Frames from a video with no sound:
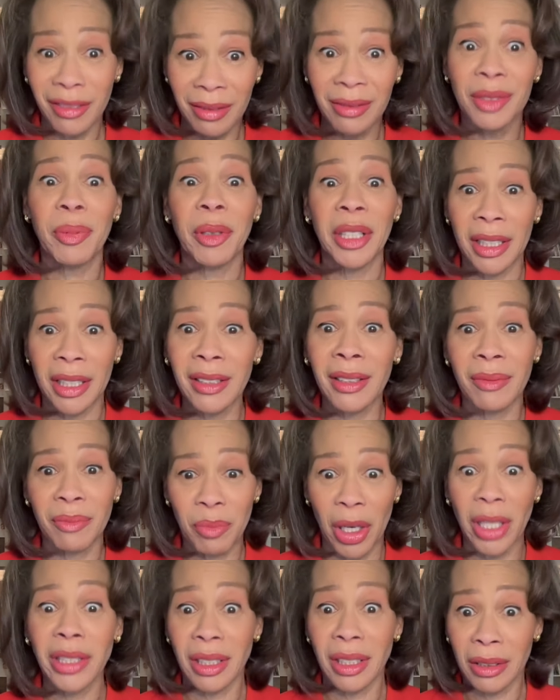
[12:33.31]
Speaking of
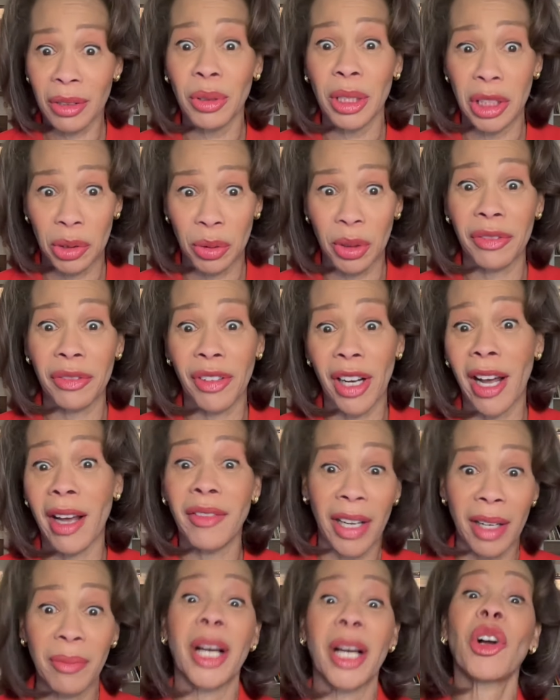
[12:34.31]
Project 2025,
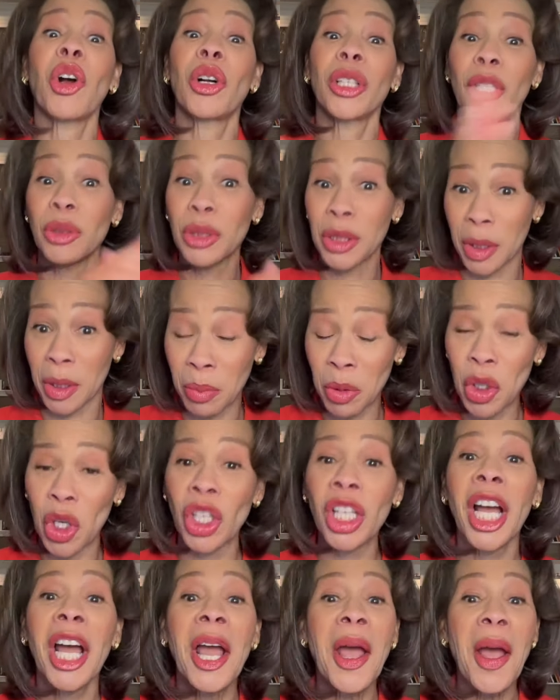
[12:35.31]
how about close the book?